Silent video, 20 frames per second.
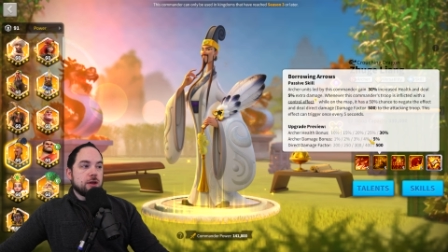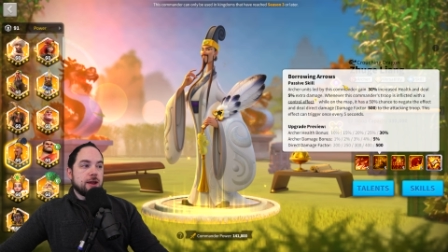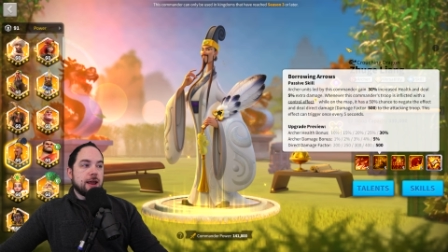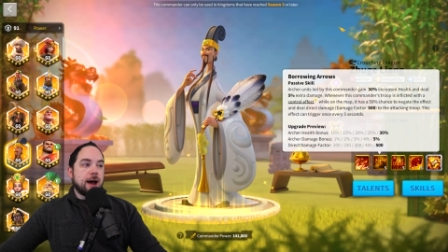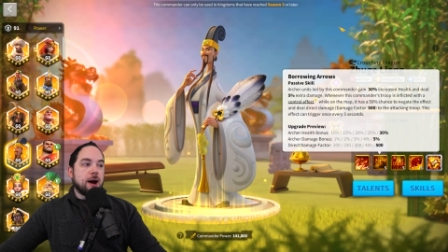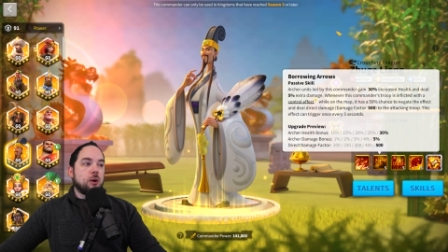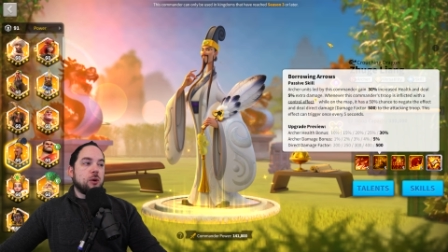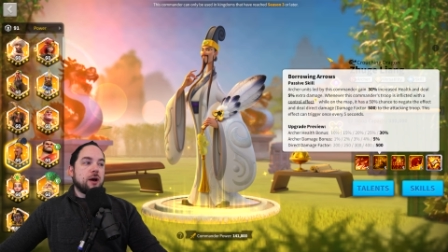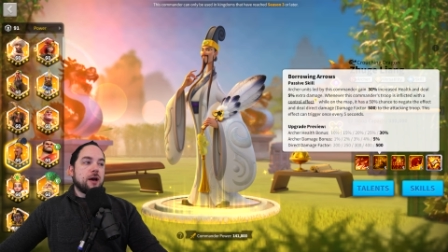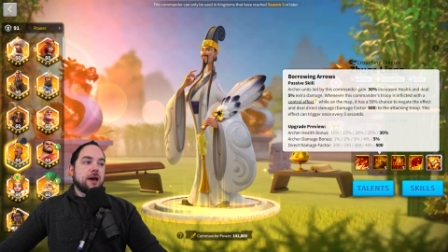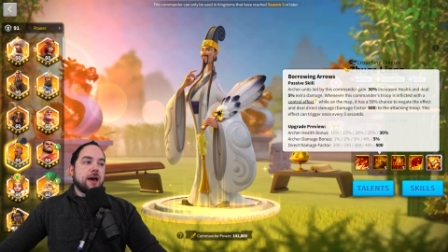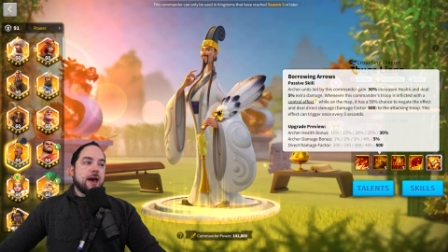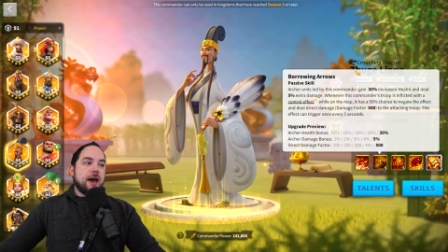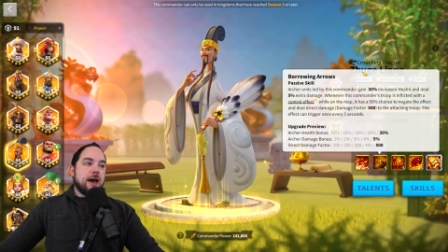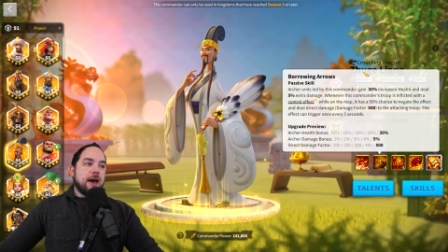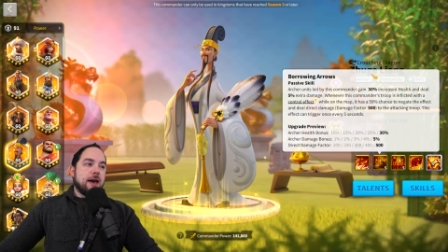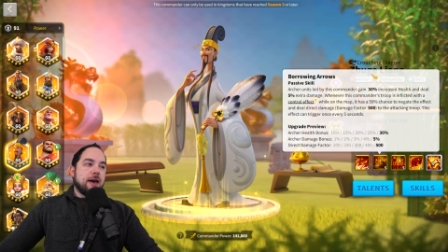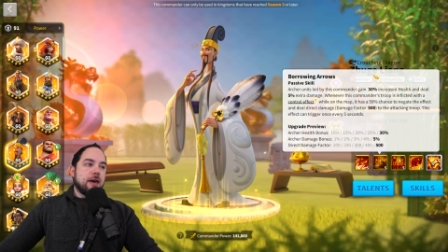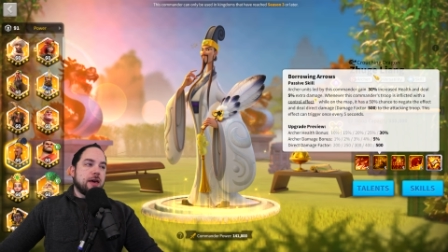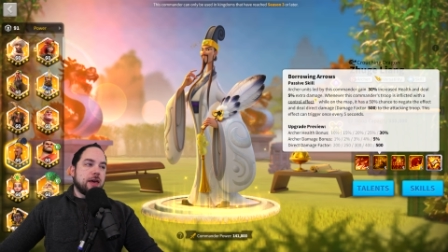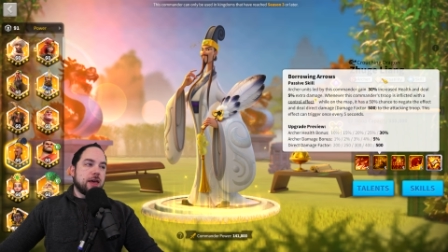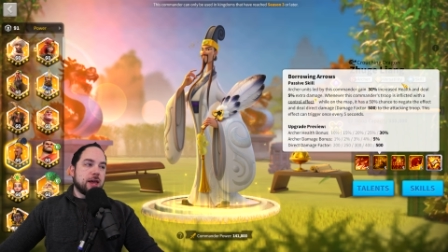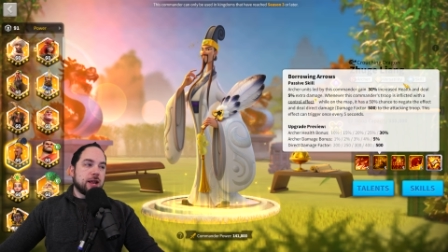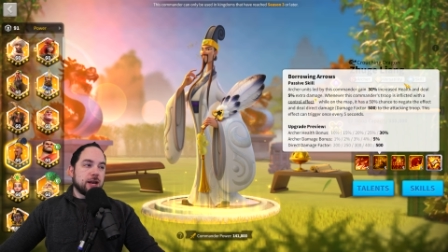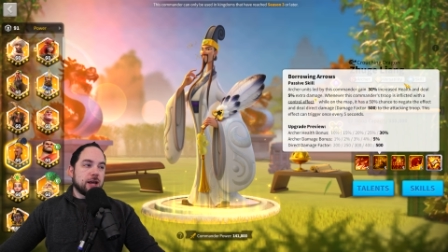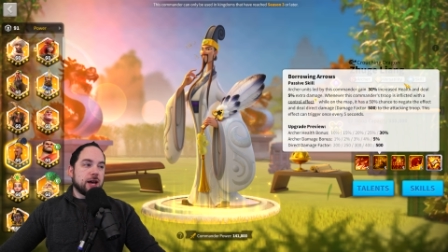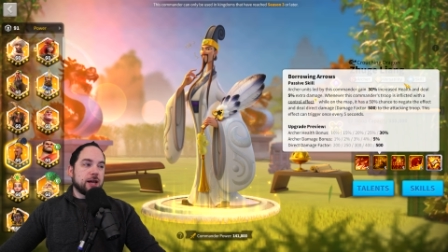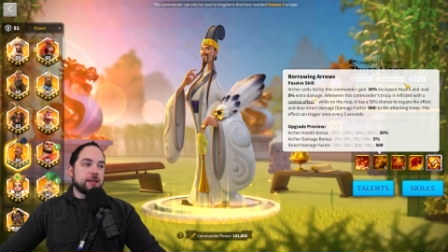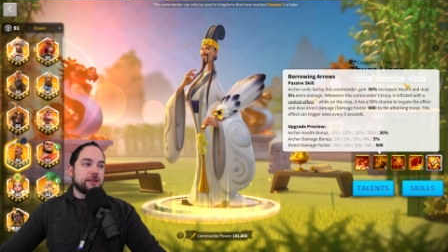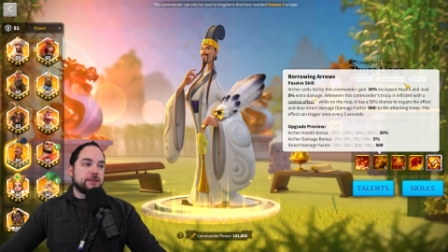Now,
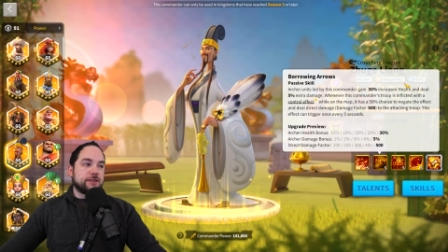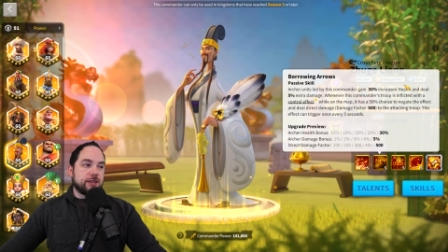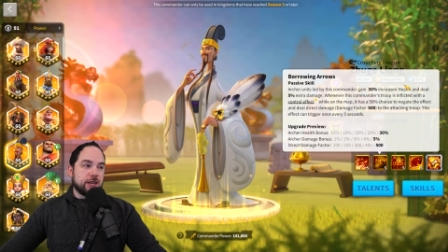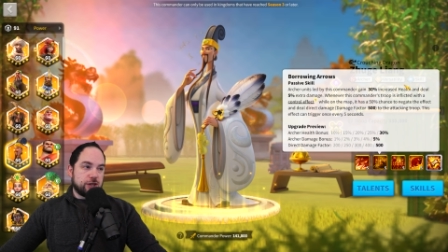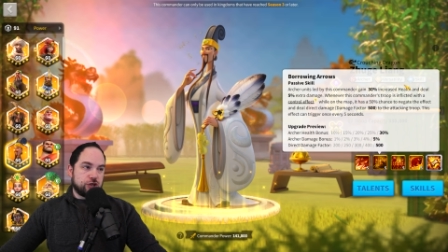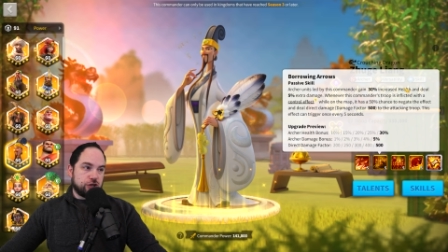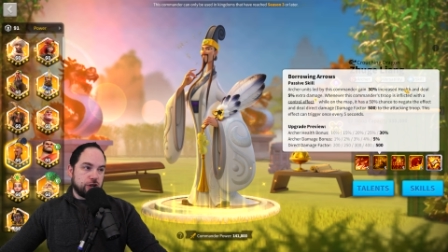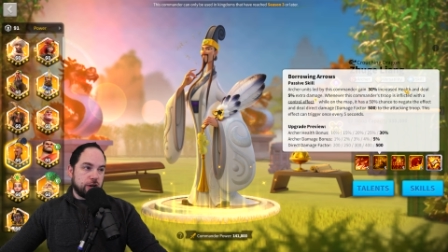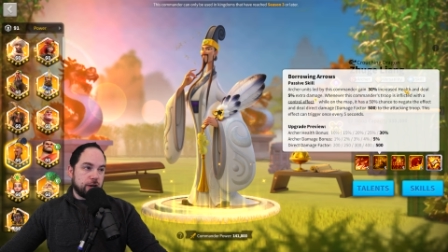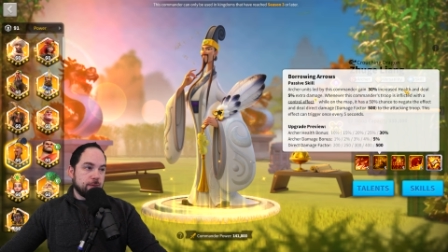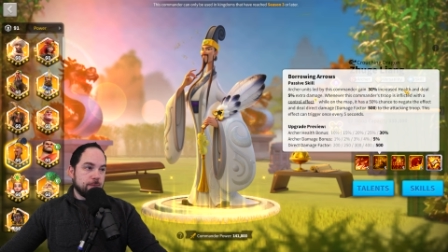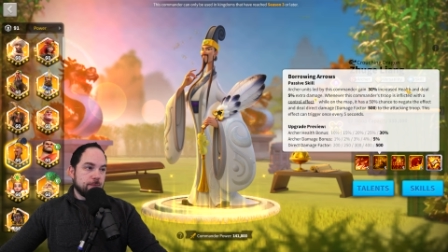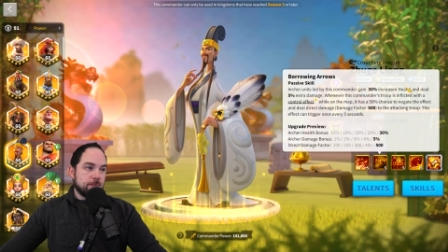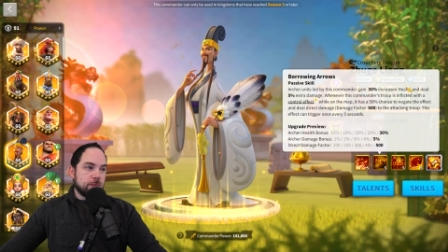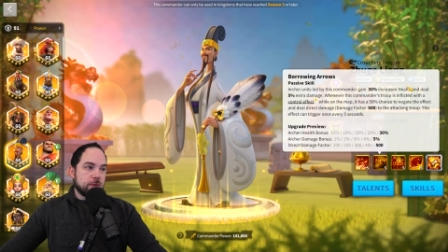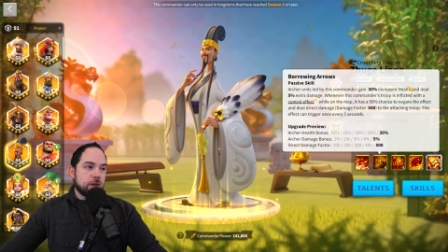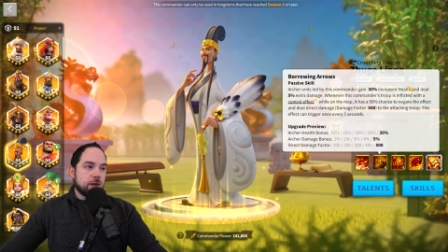in addition,